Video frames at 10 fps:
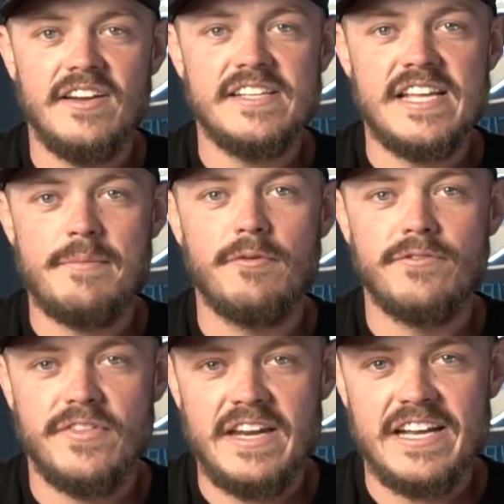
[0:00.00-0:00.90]
example
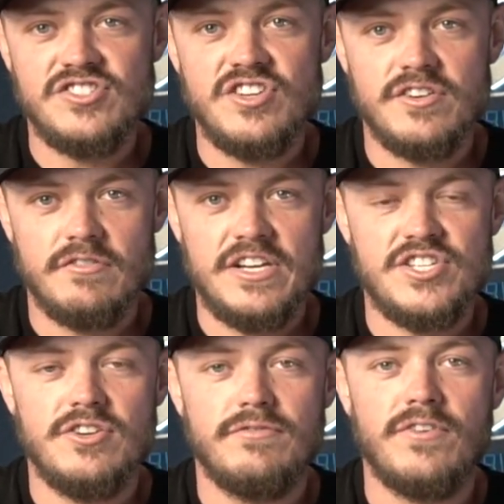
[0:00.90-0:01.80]
for the next
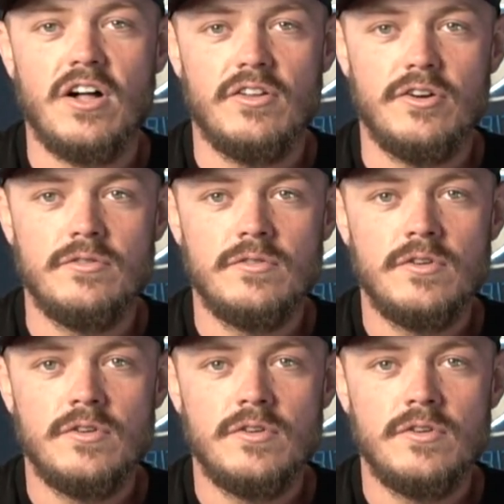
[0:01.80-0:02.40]
generation to follow.